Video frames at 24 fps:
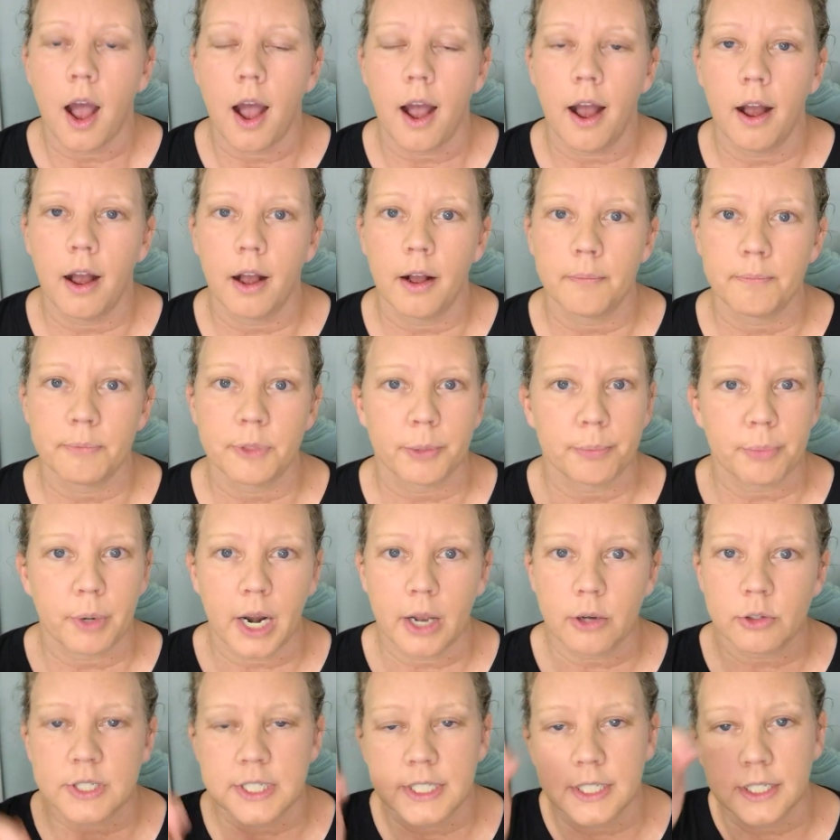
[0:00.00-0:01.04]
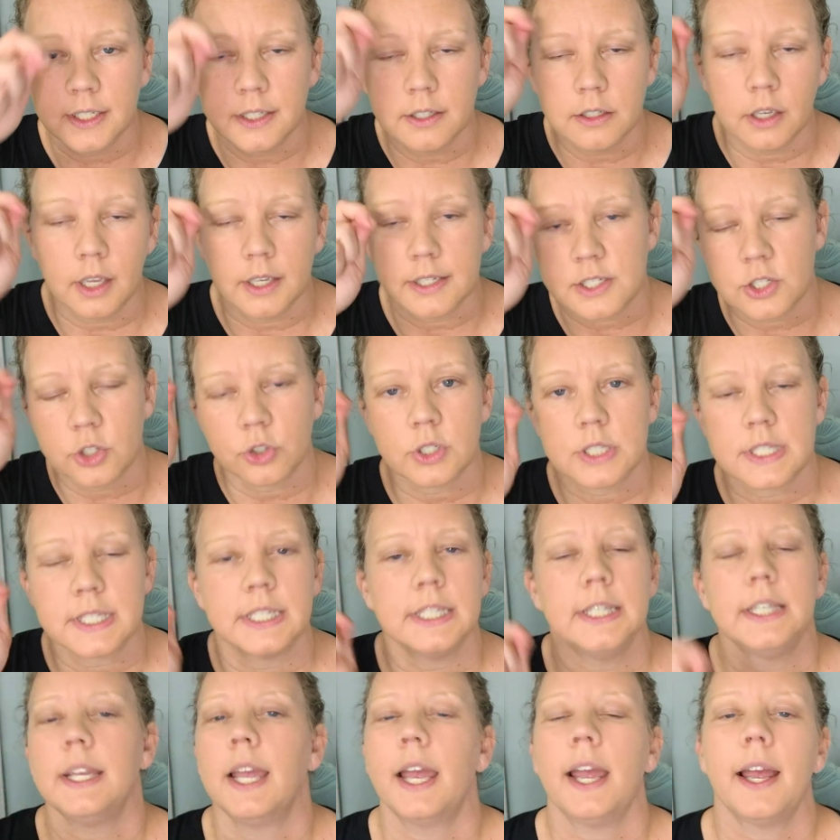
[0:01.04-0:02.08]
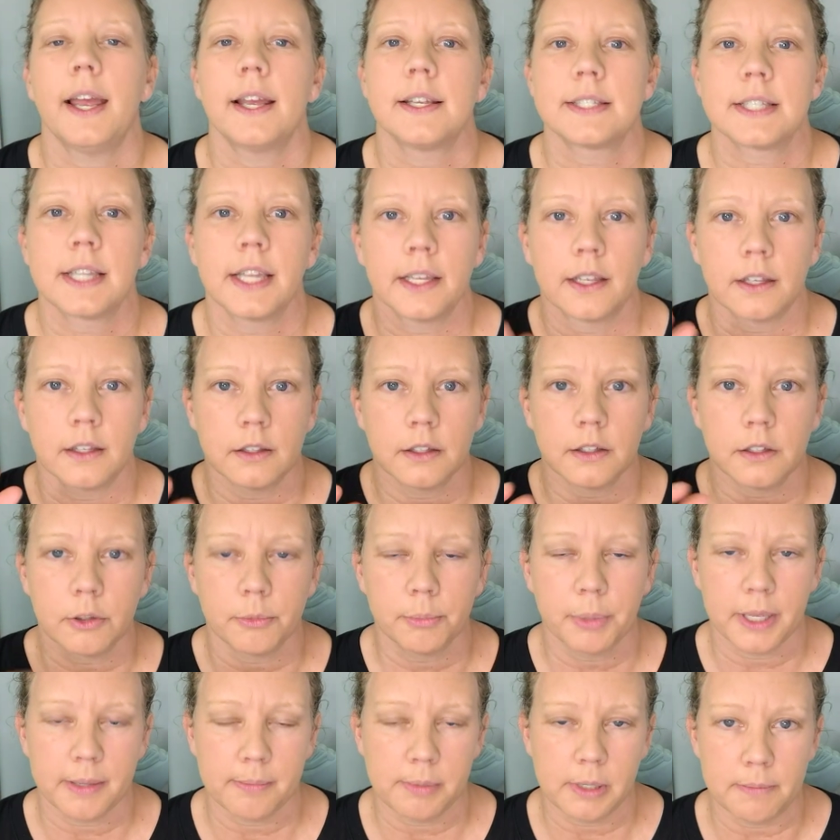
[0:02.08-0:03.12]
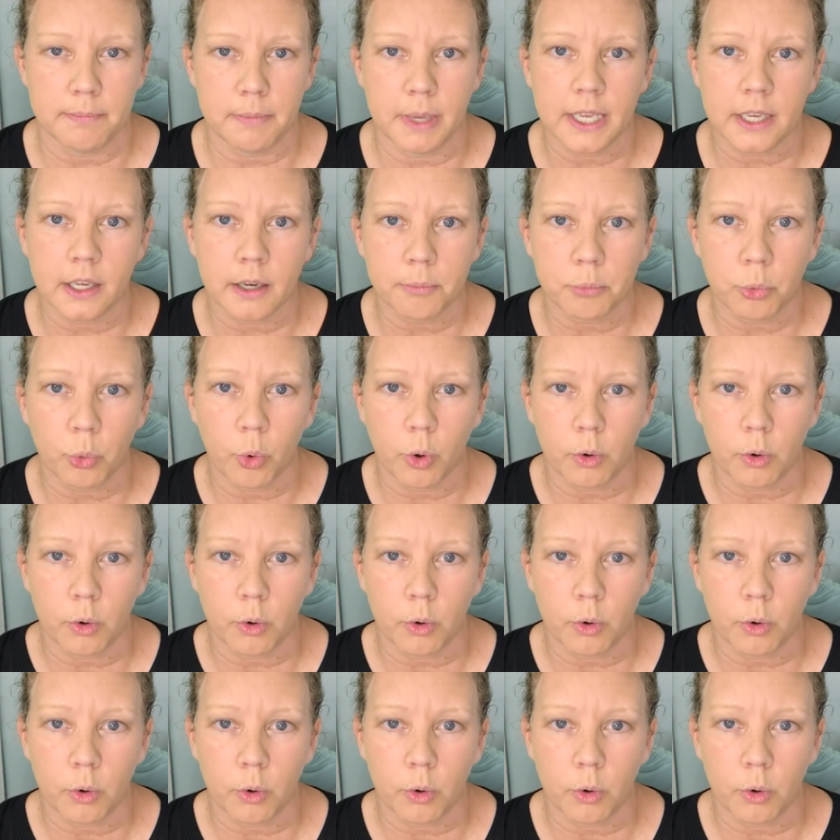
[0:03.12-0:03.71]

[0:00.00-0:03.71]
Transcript: The brow tint, as you'll see, has like a little baby makeup